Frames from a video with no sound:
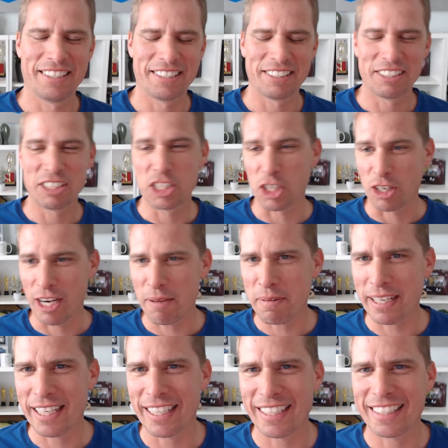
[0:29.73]
journey
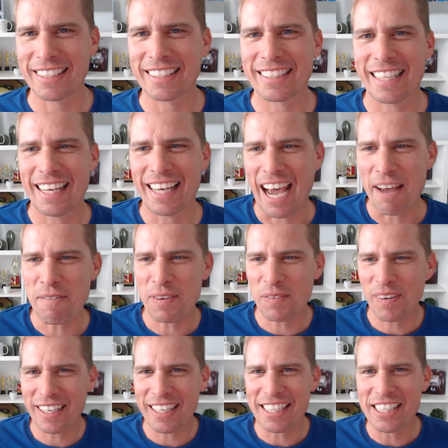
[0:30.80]
because I've been
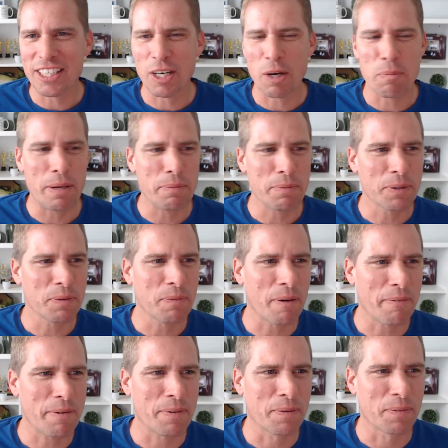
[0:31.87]
wanting to show people what
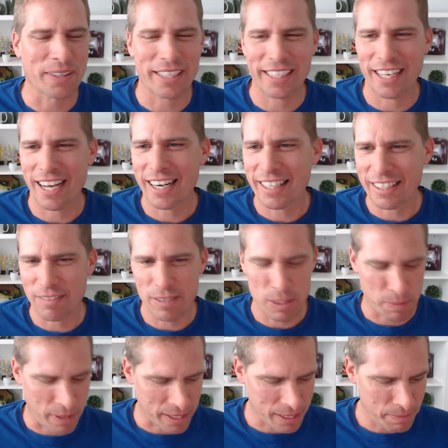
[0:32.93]
we've been working on at the
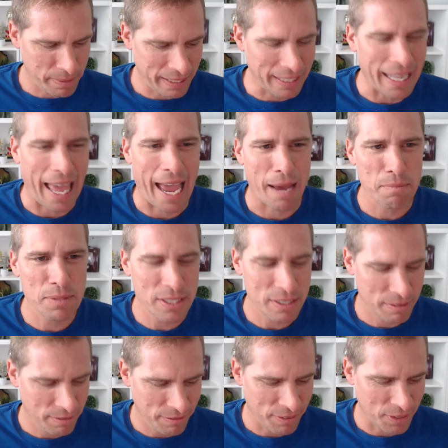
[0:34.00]
ResponsiBid labs
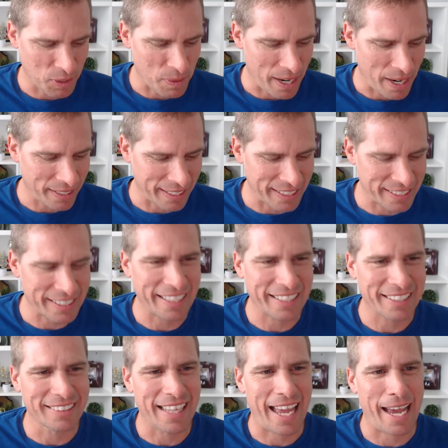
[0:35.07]
for a while. I say
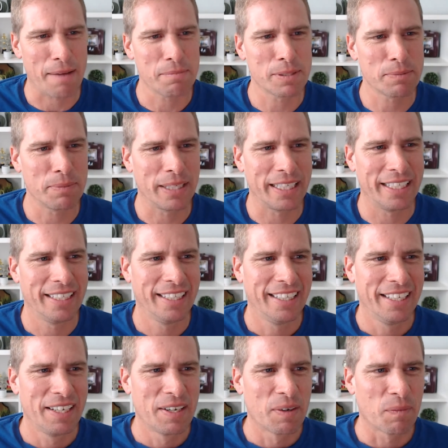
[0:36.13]
the labs, but
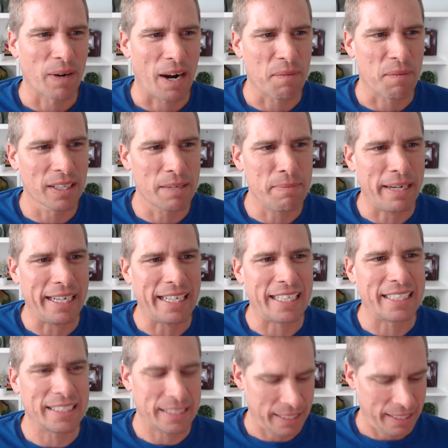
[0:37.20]
what I really mean
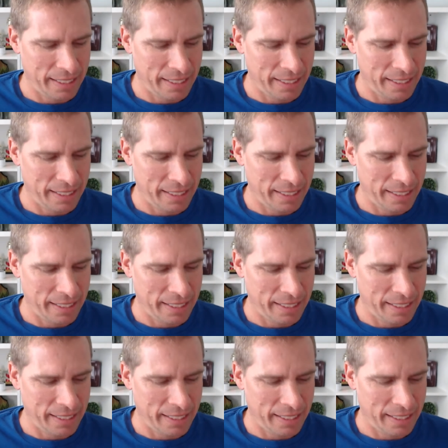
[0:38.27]
is